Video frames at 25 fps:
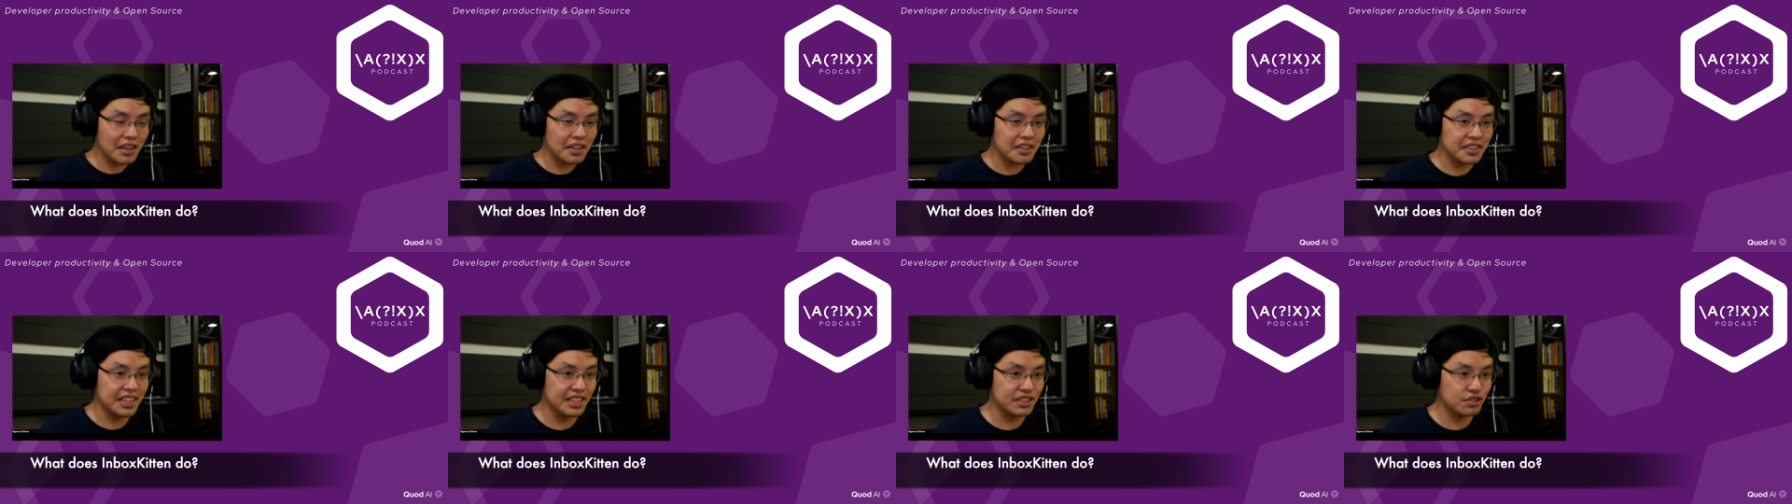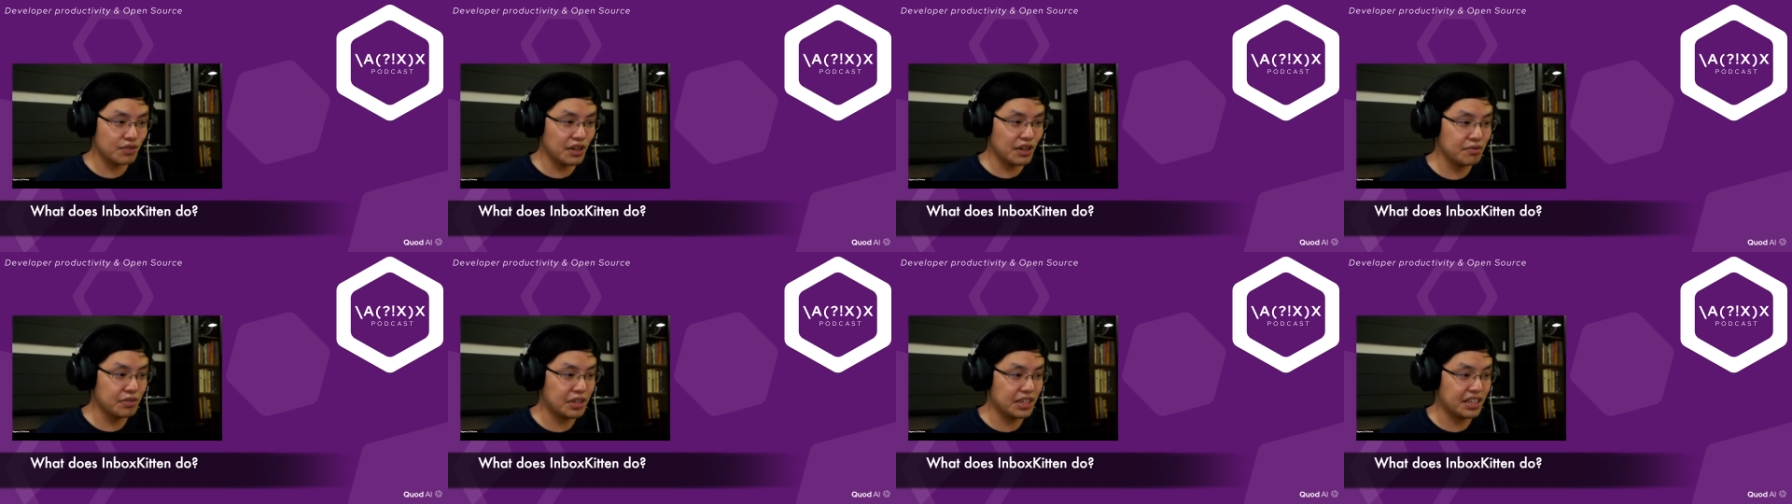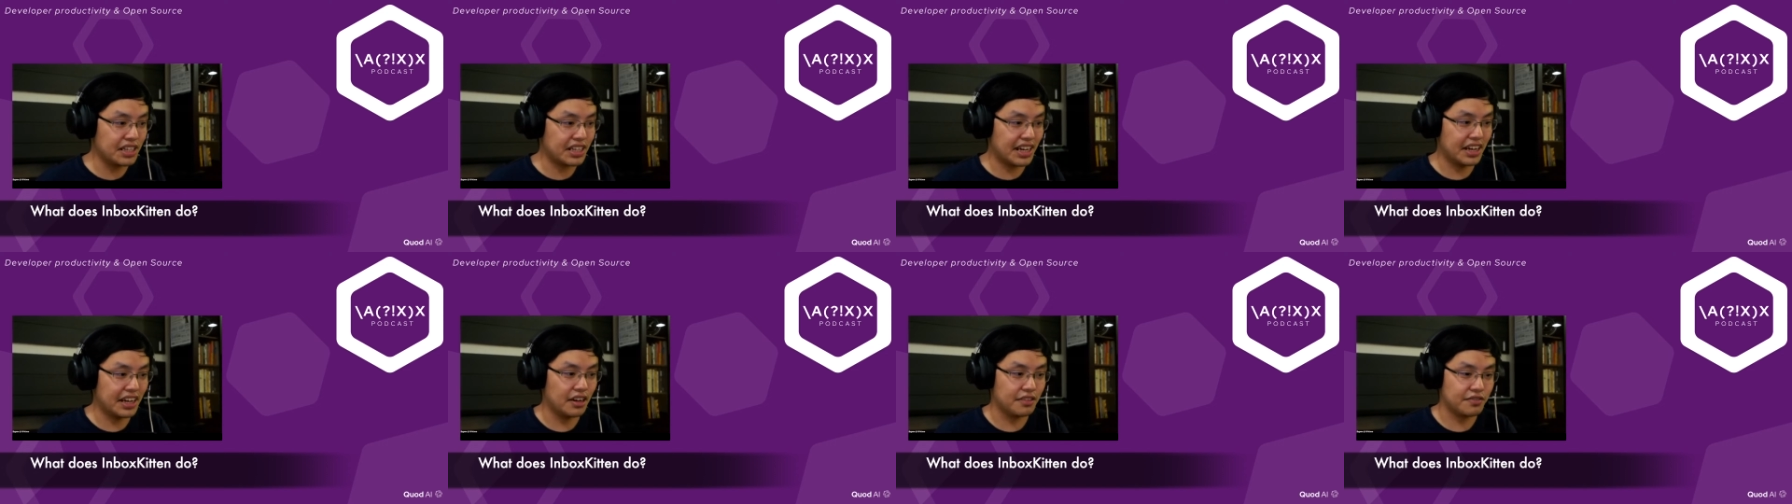that's why we
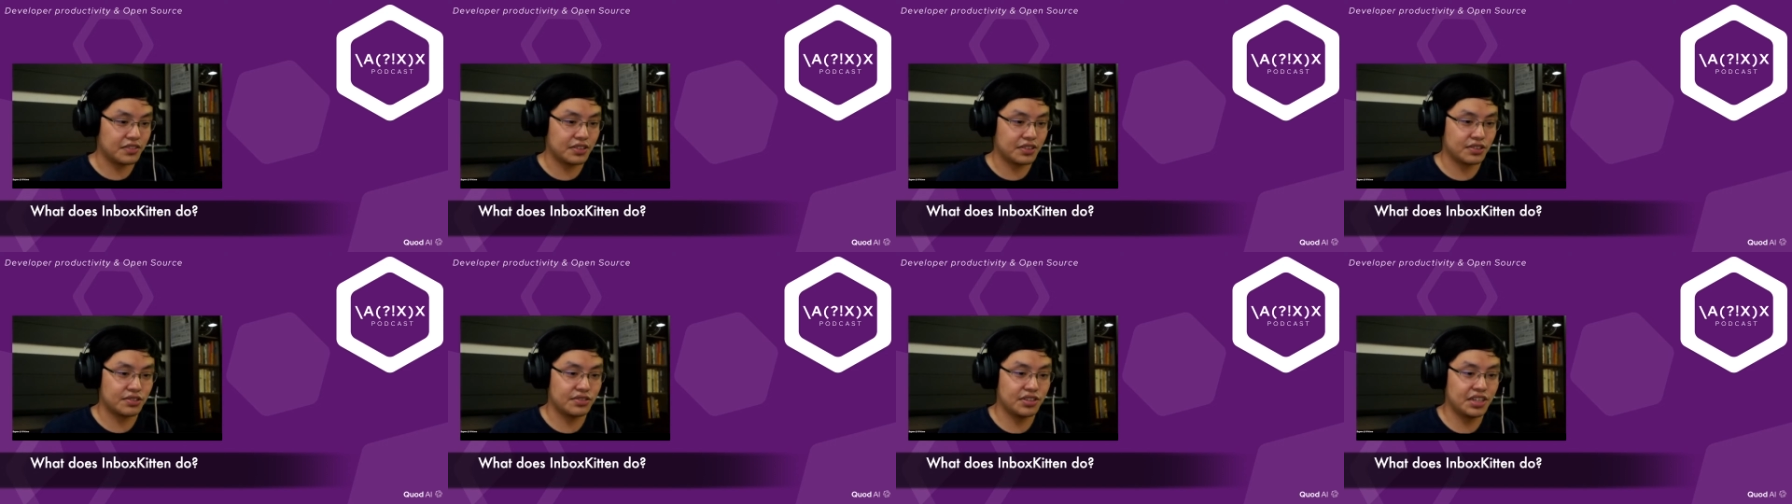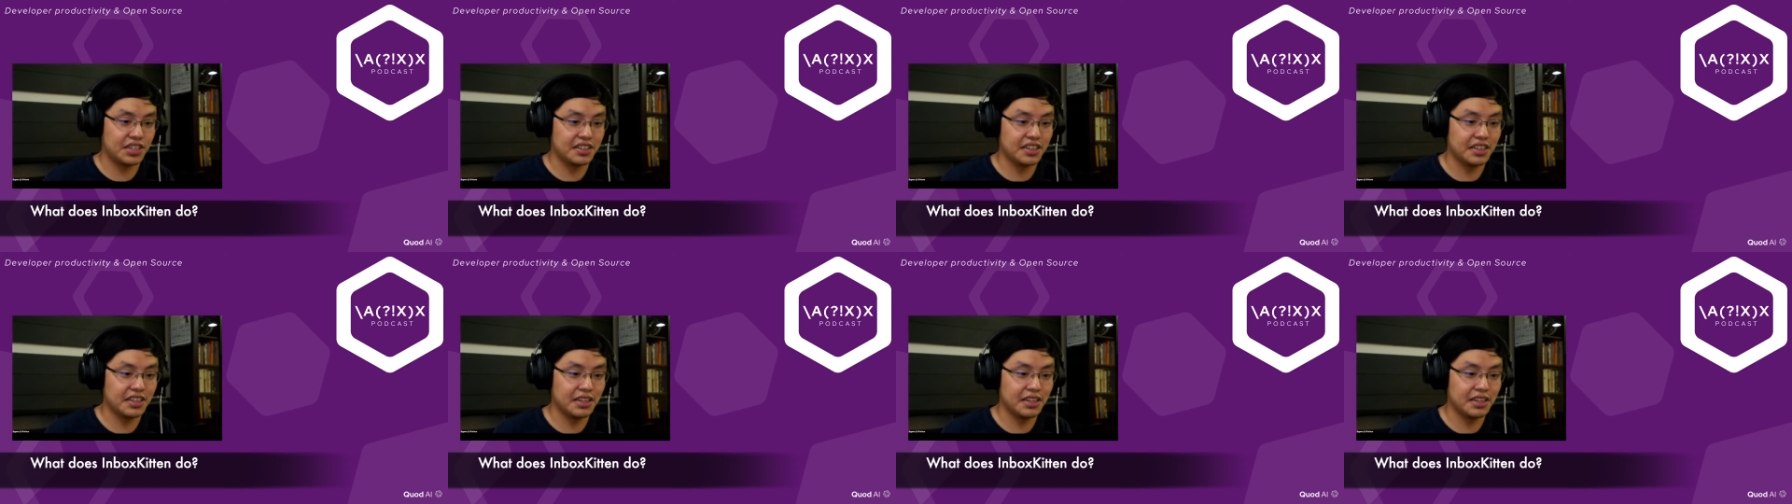kind of created